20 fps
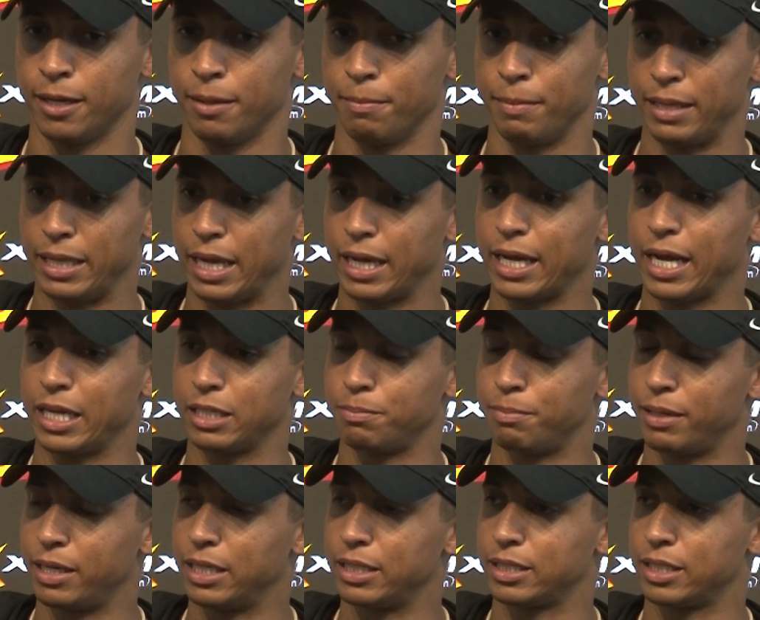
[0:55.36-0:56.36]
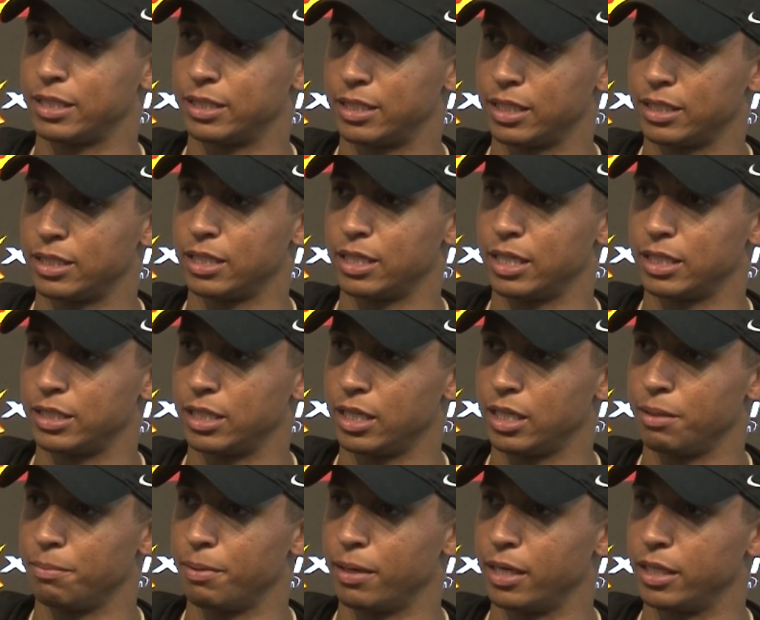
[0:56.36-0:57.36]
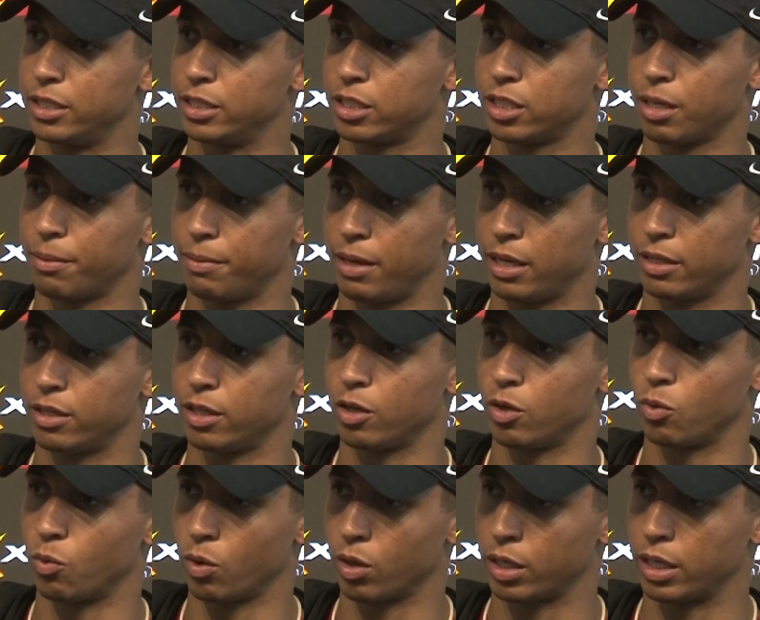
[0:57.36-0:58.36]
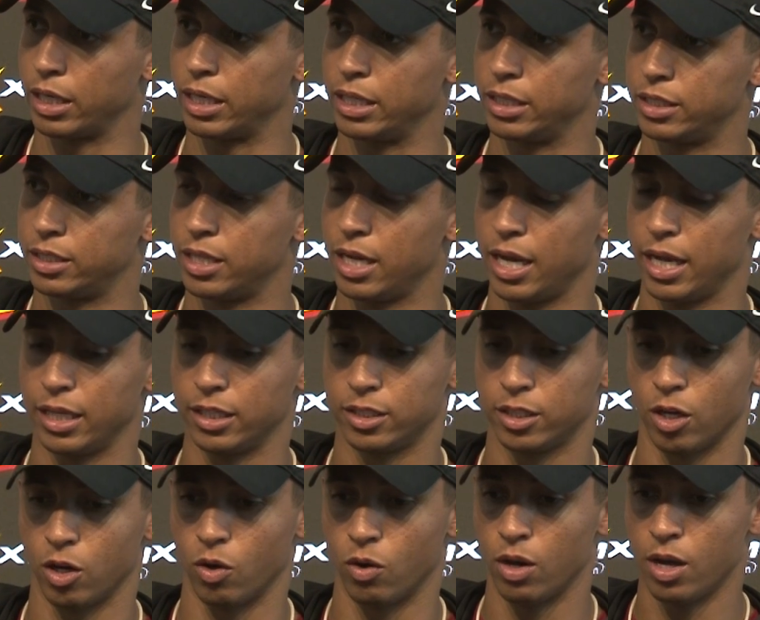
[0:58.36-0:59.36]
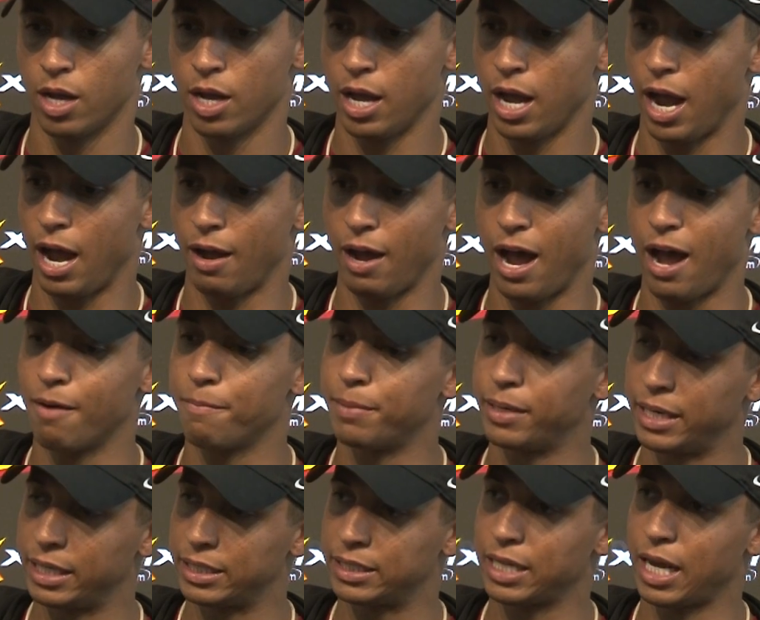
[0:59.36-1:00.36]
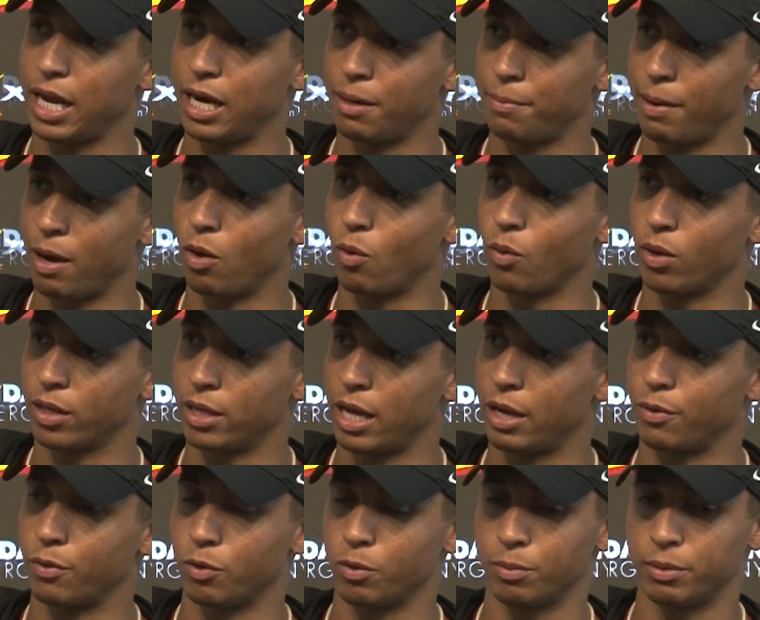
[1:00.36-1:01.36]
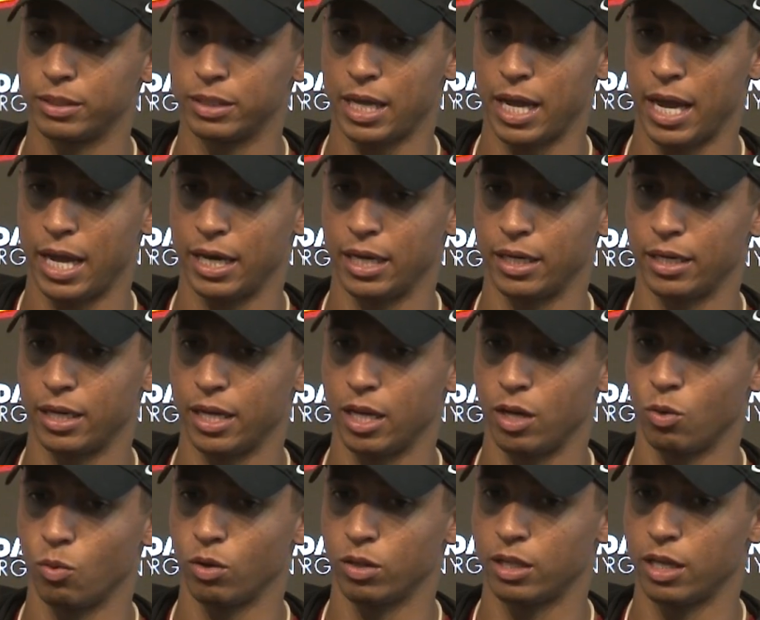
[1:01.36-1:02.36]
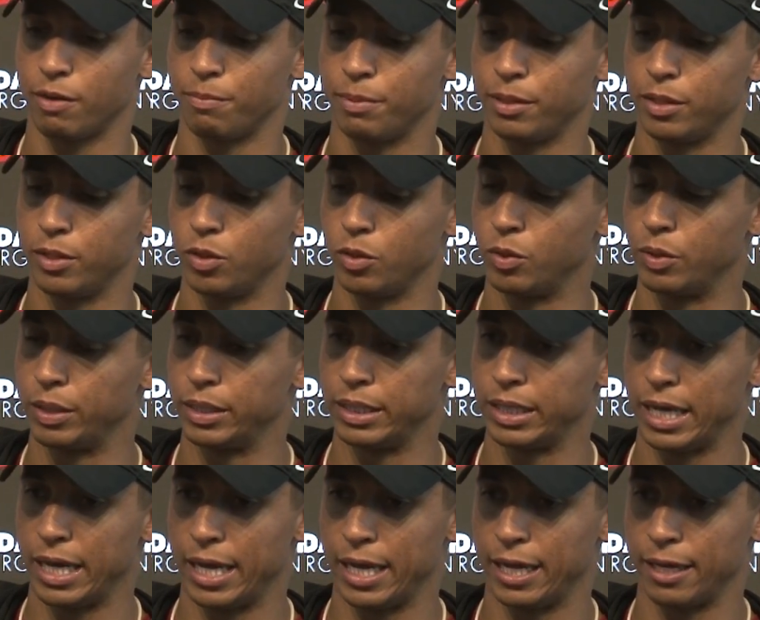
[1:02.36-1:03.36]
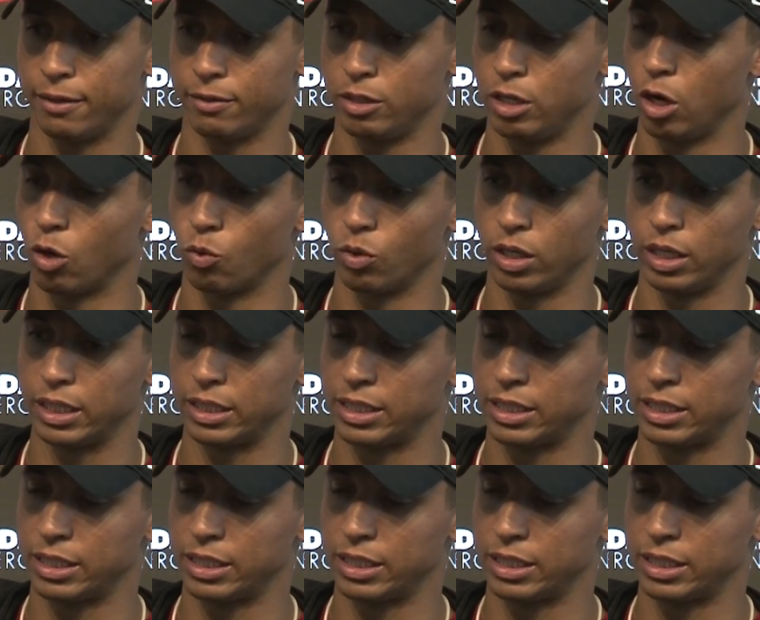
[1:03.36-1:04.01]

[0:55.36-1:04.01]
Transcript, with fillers: man, that guy's been as consistent as anybody, just coming out there working each day. So I, have been excited about where that room is at and, and what they've been doing, and you know really